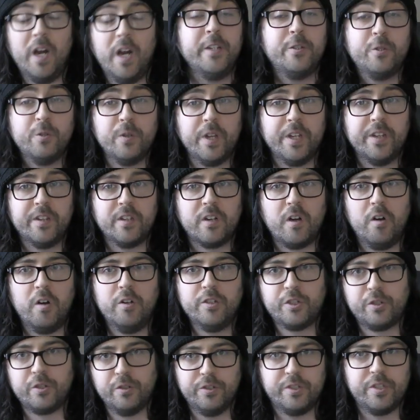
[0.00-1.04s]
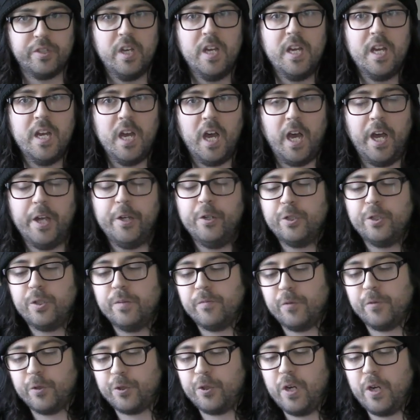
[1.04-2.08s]
I do like the cards because I use
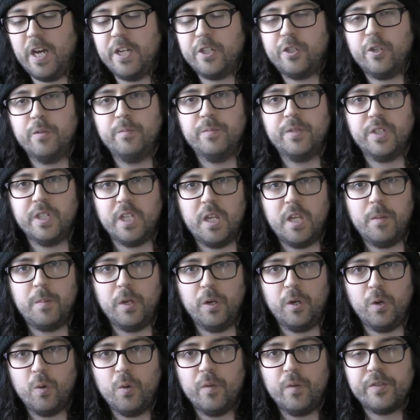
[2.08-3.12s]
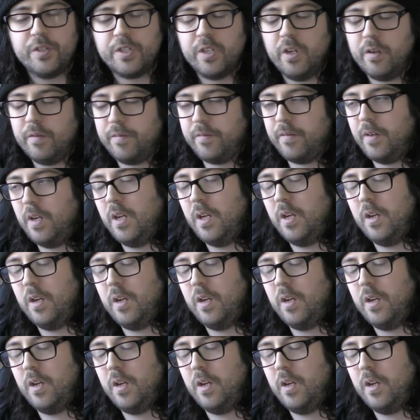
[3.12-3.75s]
them for stratagems and keeping note of stuff.